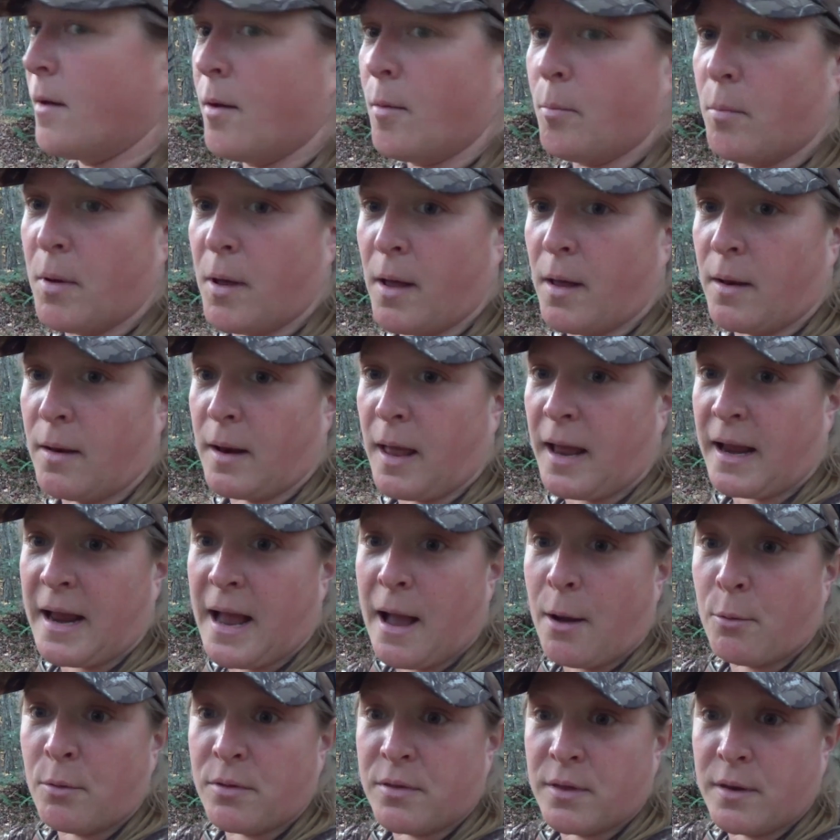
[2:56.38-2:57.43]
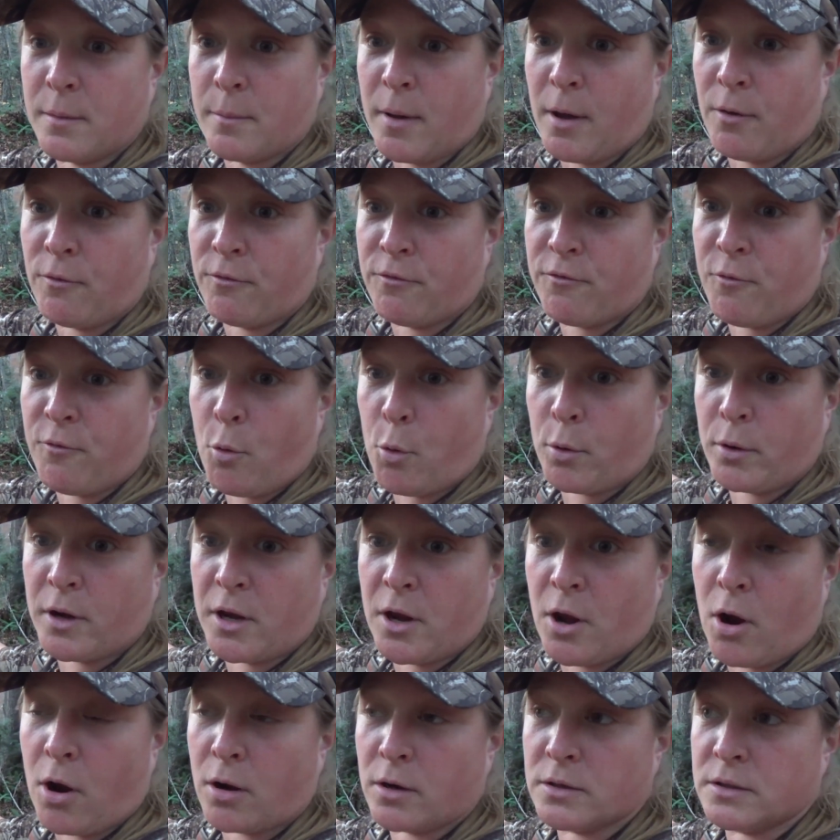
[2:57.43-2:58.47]
But I got within about 40
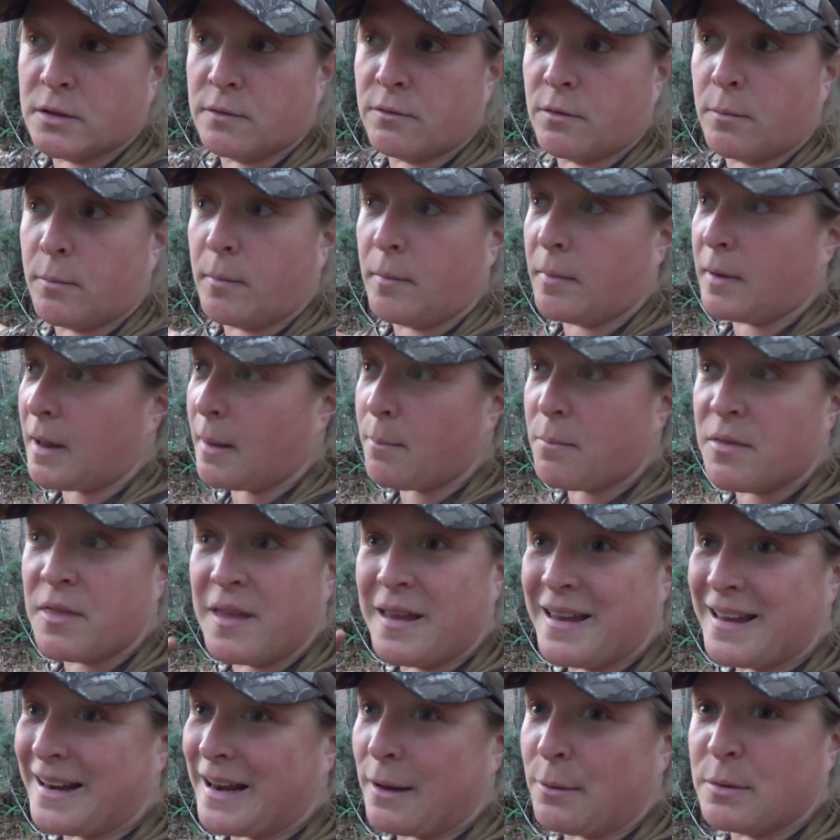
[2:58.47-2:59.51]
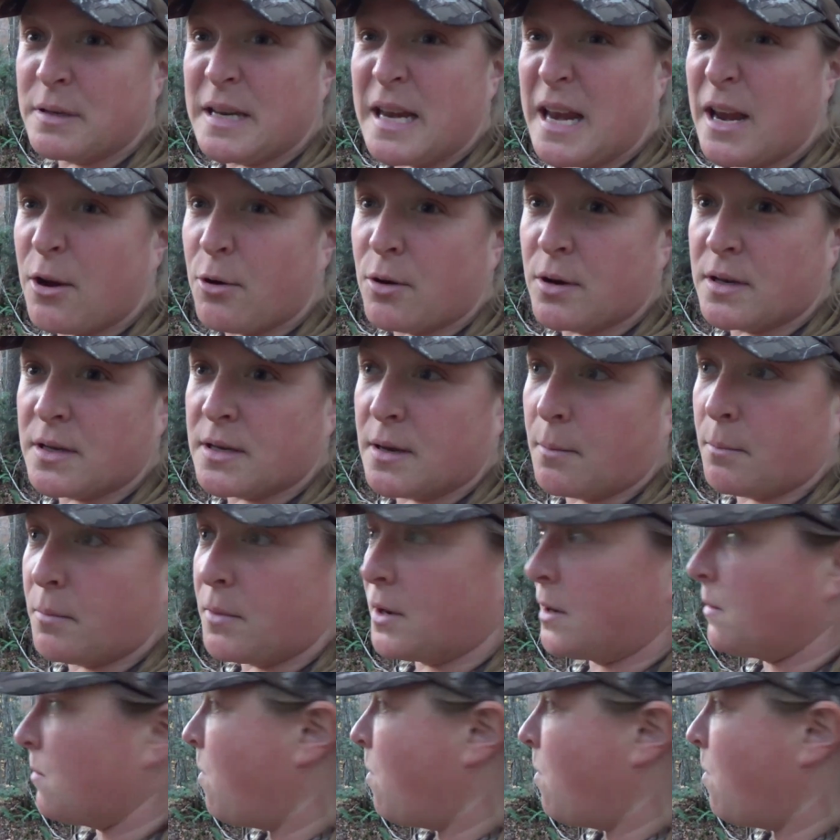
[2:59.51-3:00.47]
yards of them. Kept thinking I was hearing something.